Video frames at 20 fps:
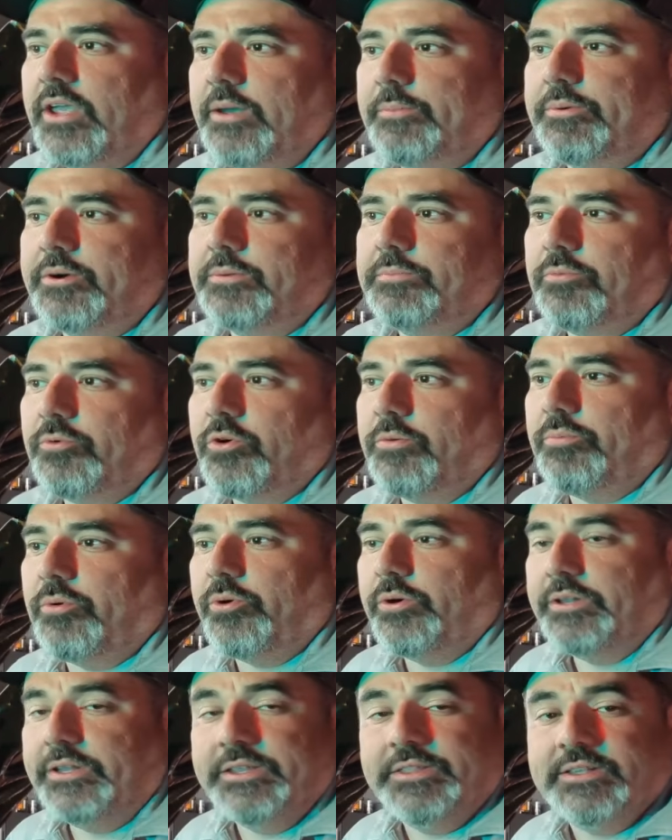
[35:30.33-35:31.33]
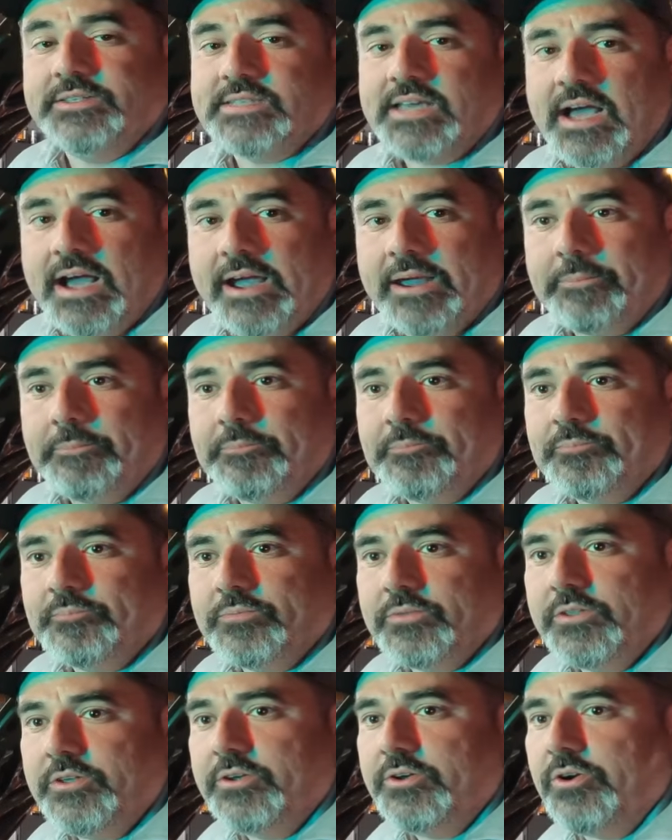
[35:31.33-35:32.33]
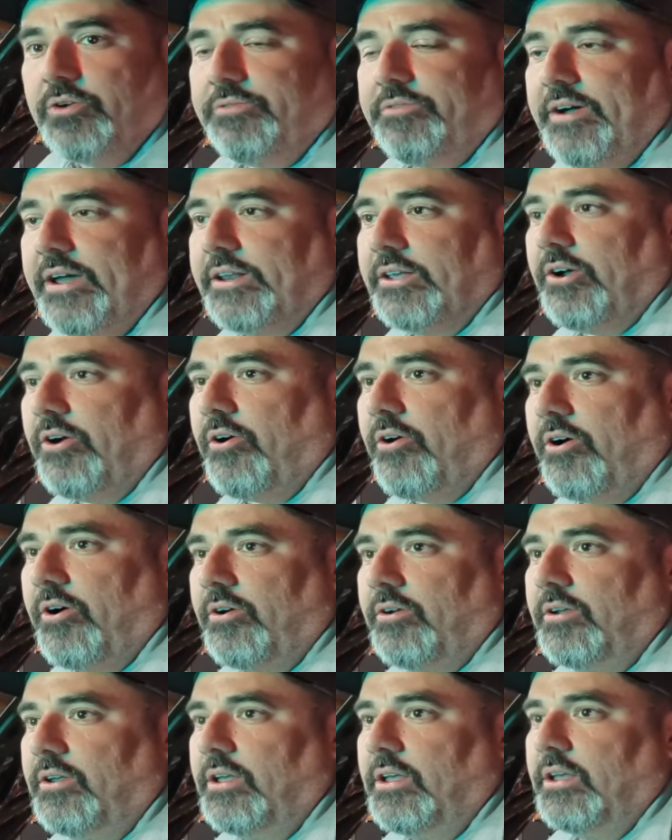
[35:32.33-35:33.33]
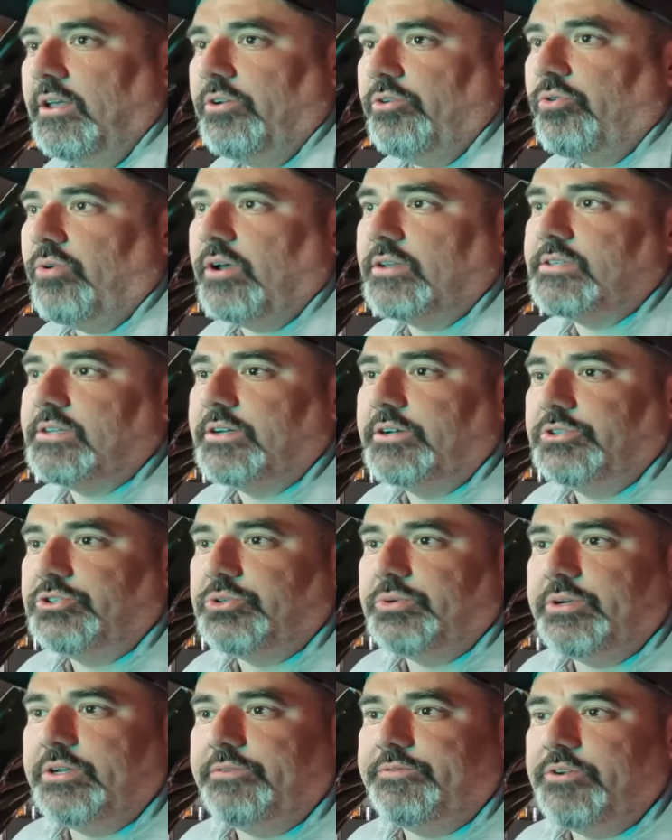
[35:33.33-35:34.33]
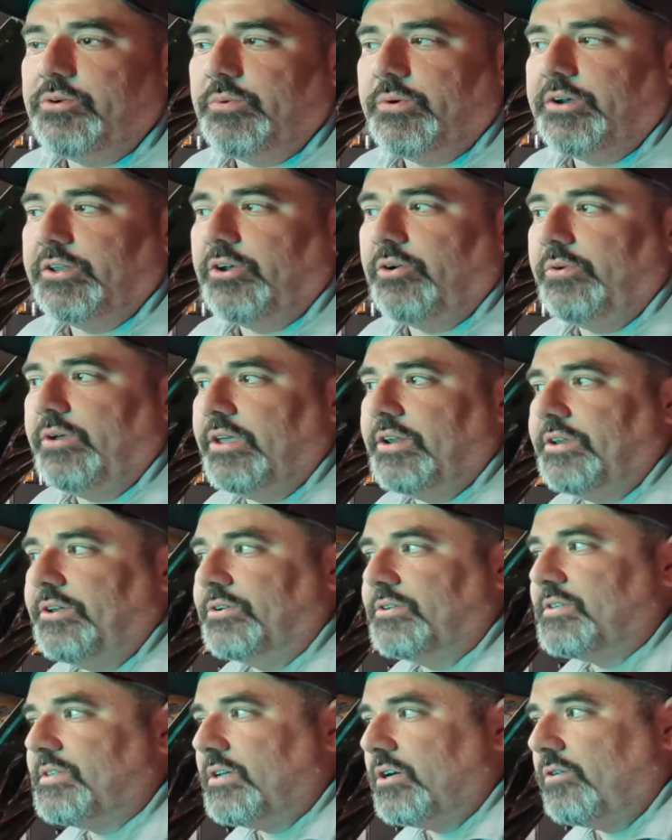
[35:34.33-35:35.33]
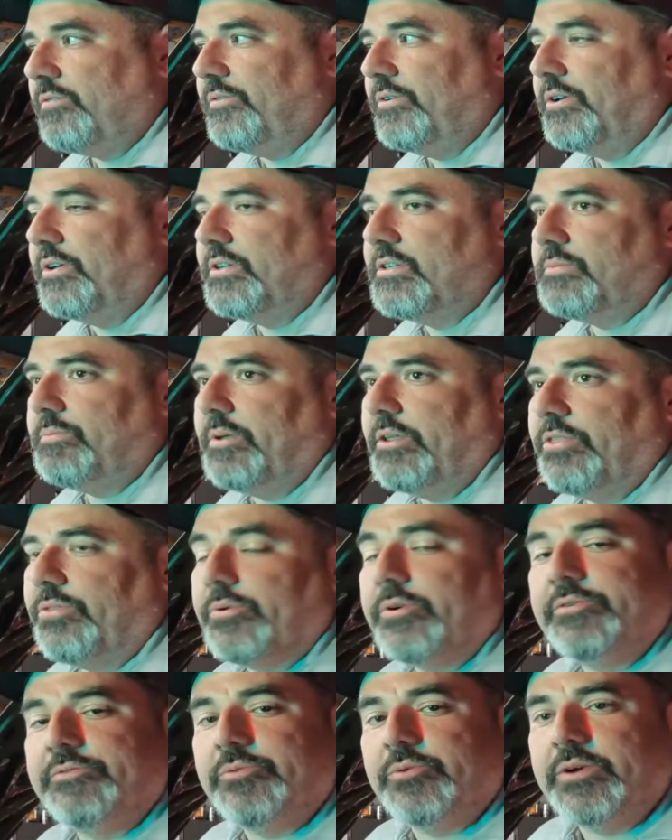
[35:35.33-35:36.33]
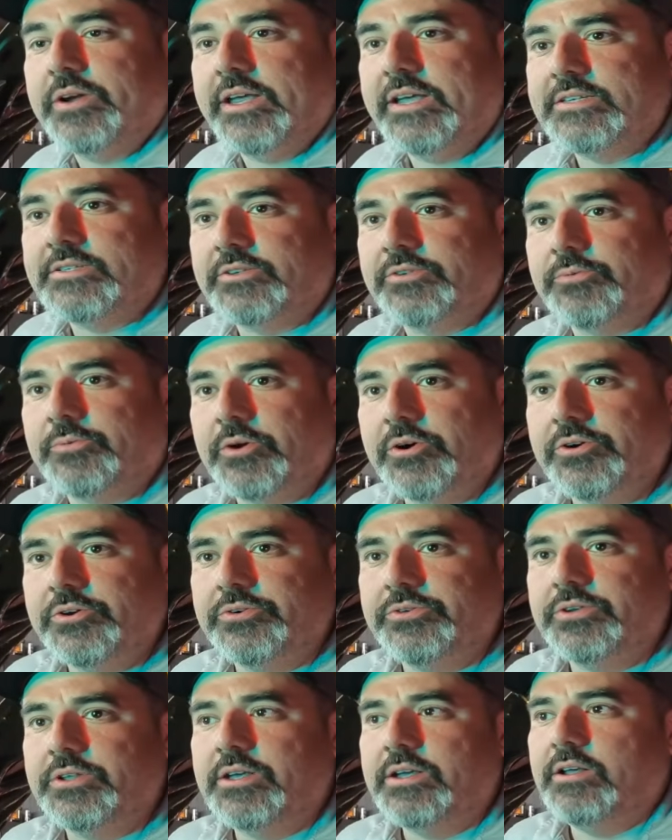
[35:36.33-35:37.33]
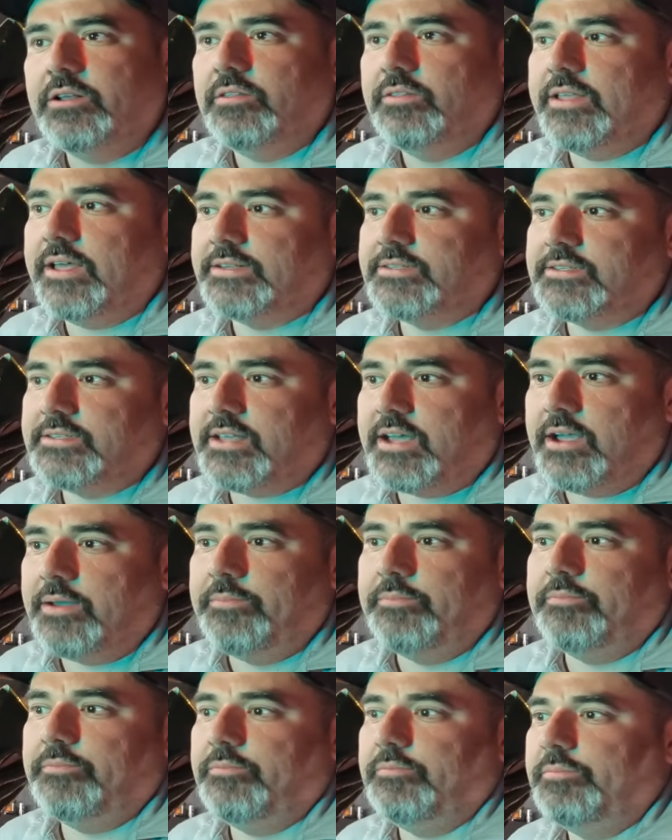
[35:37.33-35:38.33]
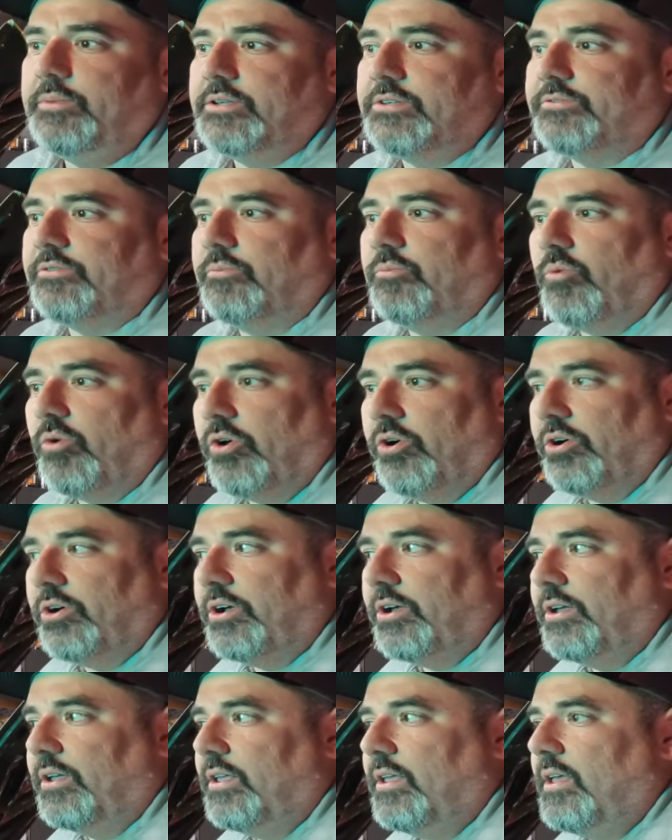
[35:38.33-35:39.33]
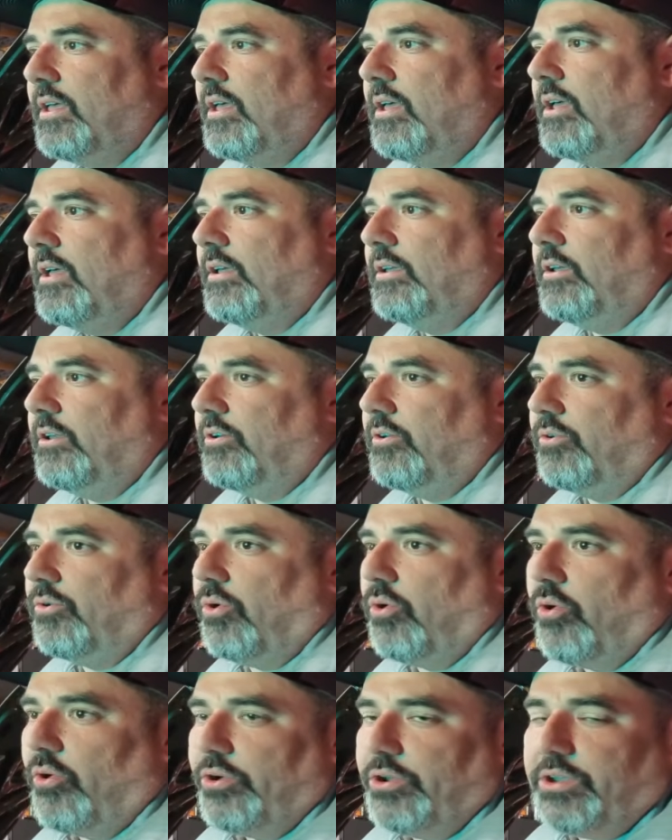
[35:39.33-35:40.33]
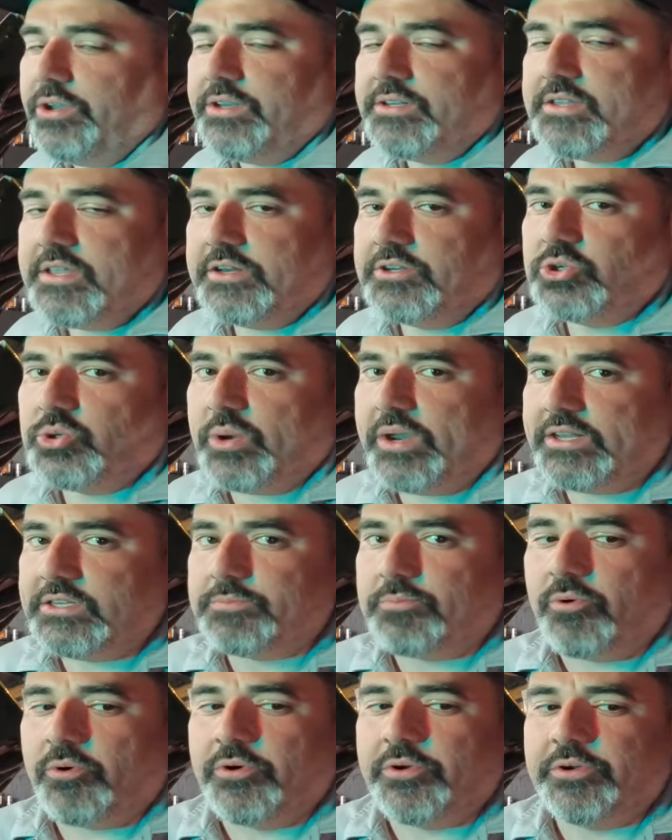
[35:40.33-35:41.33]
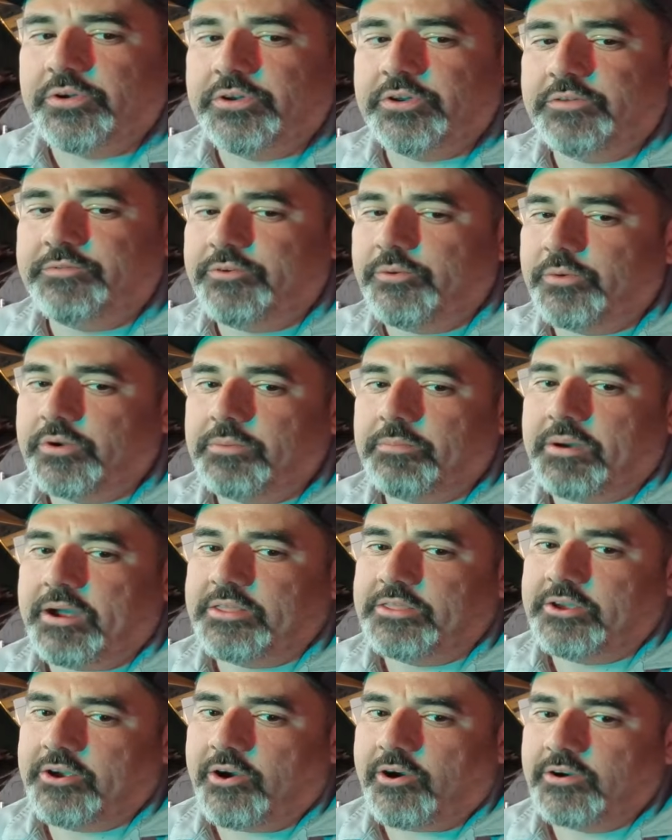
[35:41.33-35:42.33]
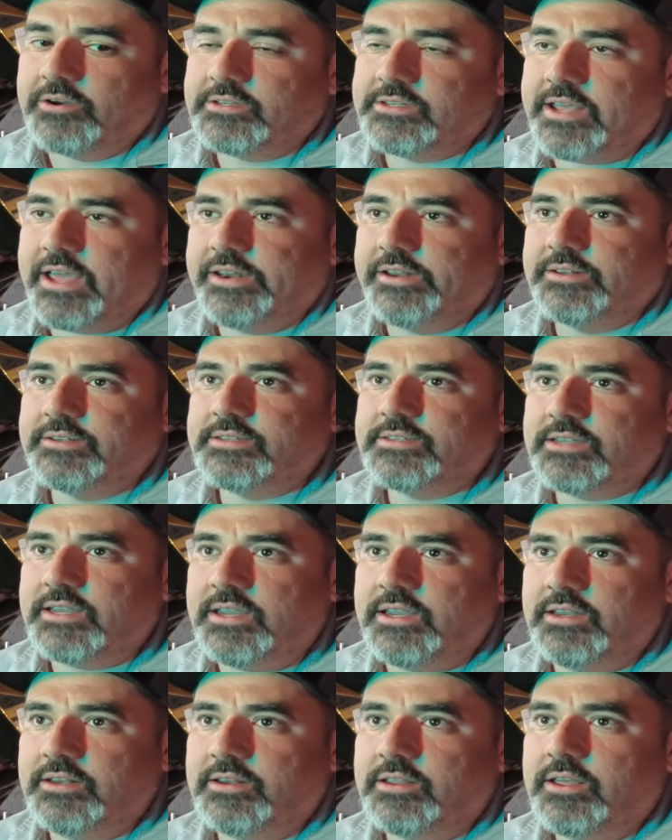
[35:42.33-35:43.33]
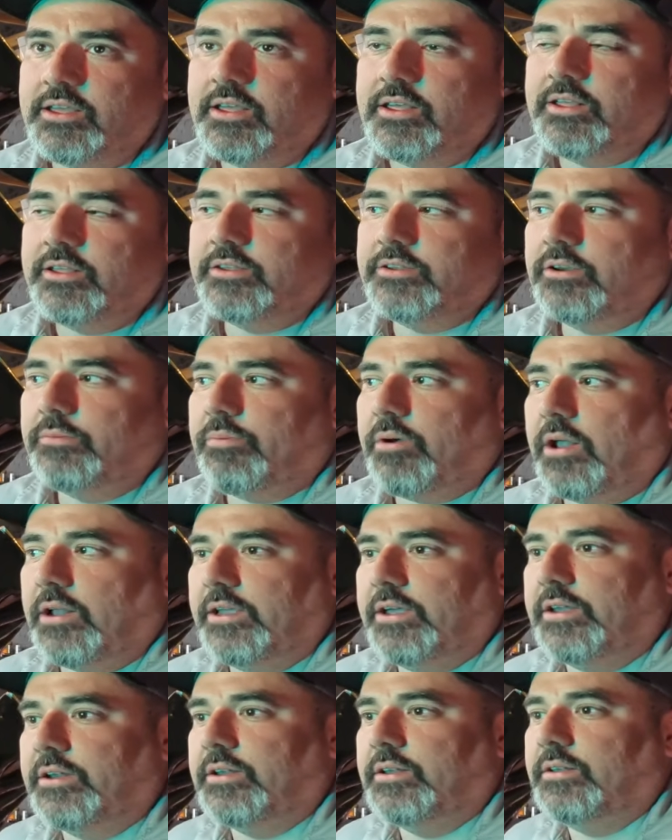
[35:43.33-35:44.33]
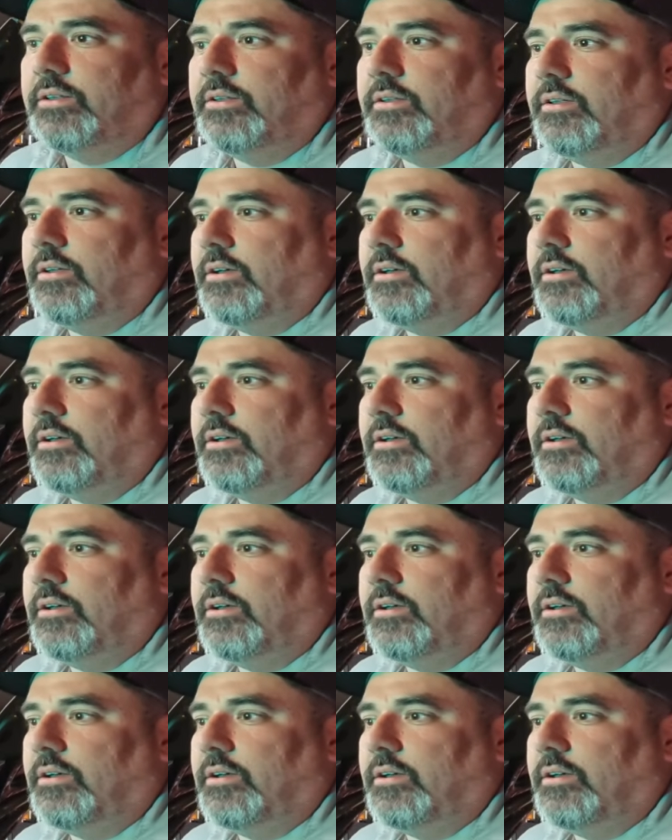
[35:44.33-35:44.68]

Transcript: but more importantly, the time. You can go find a car cross country. If you want to go get it yourself, you're going to spend 3 or 4 days on the road. That's time missed from work, or you can send a transporter, and if you want to buy the car sight unseen, you're probably going to